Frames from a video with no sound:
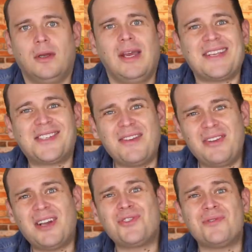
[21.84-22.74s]
Now,
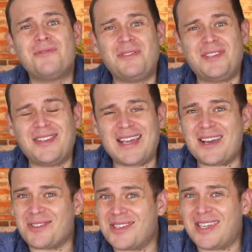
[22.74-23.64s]
seven hundred and fifty
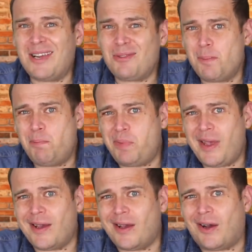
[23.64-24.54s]
thousand sounds a
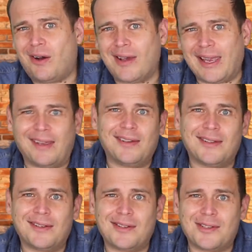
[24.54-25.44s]
bit high
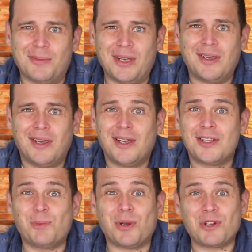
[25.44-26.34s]
to me,
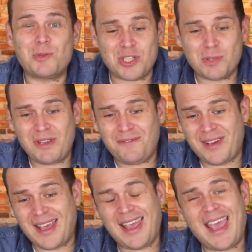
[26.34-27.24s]
to be honest. But to be
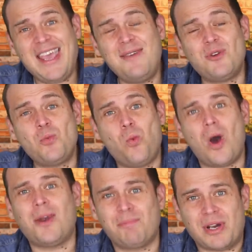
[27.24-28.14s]
fair, even
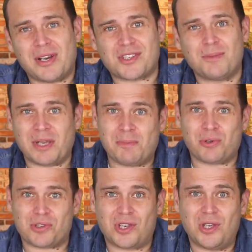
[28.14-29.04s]
one person being
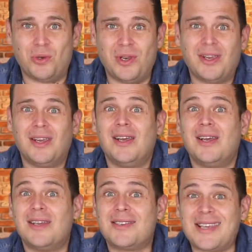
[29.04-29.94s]
prosecuted
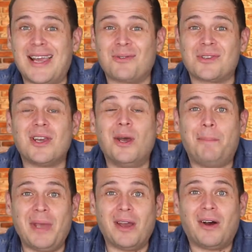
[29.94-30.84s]
sounds a
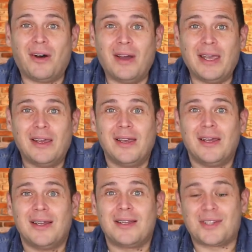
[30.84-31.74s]
bit high
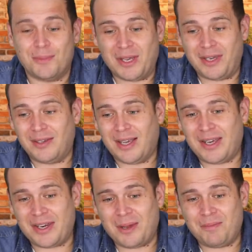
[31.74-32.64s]
to me.
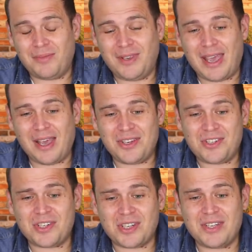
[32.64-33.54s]
And um, yeah, it's
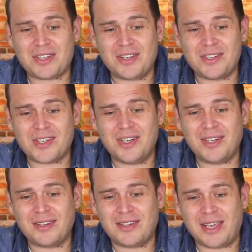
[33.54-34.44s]
just, it's a
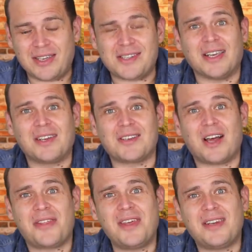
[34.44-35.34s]
concerning thing, isn't it? Because
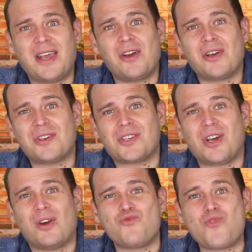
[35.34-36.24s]
I think they are going to
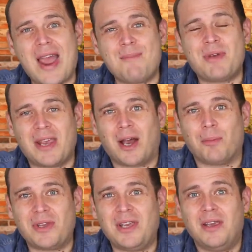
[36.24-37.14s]
start ramping
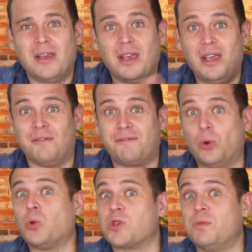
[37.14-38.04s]
up the
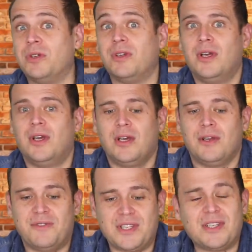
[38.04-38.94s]
enforcement
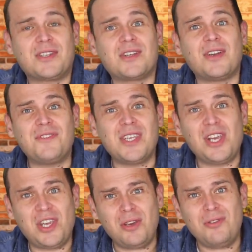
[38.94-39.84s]
visits. Because I've seen a
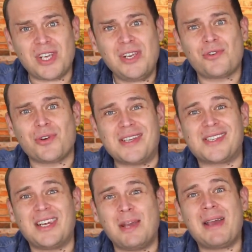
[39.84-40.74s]
huge increase
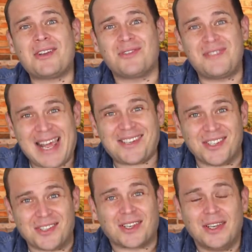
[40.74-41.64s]
in the amount of
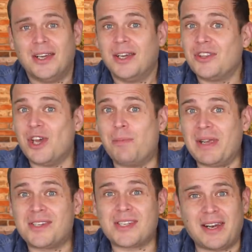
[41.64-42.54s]
letters that have
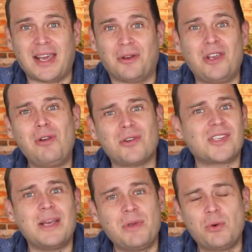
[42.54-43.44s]
been sent out. You lot
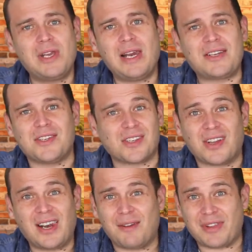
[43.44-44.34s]
send me all your letters, and
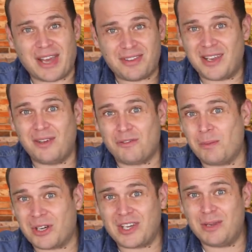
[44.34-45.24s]
I love that. Thank you very
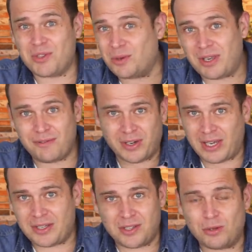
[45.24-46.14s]
much. Keep doing it. Find
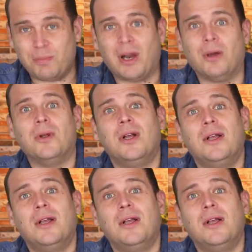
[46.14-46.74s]
out how to do it below.